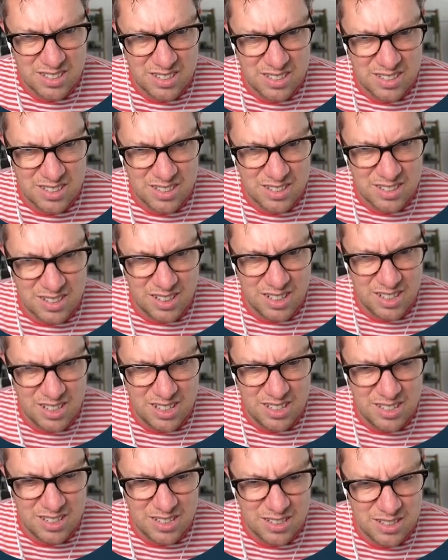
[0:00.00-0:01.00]
Is that
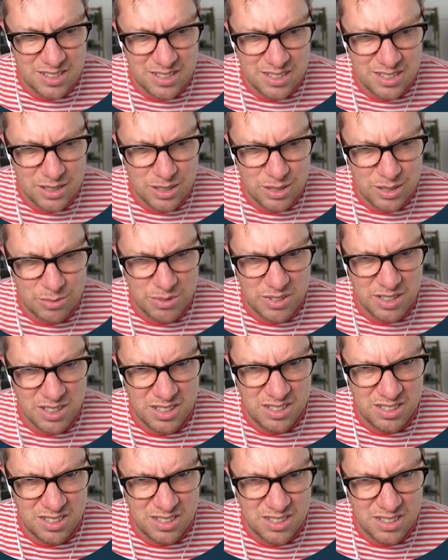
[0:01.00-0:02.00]
it? We're
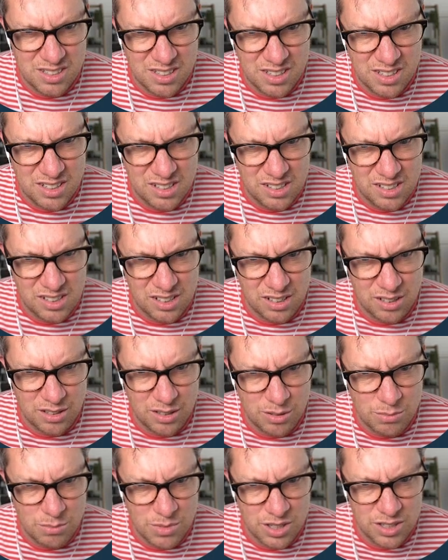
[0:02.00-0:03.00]
done? I don't
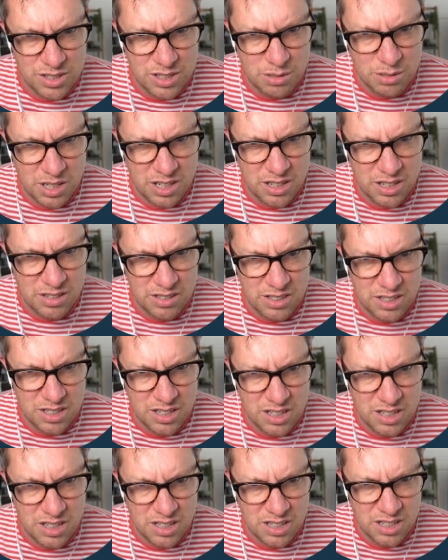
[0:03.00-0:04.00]
know much about
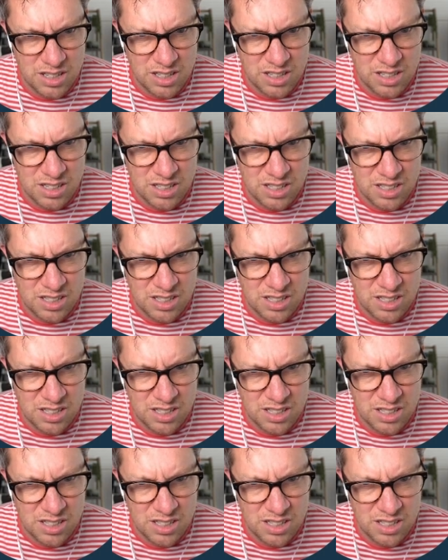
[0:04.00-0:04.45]
oh,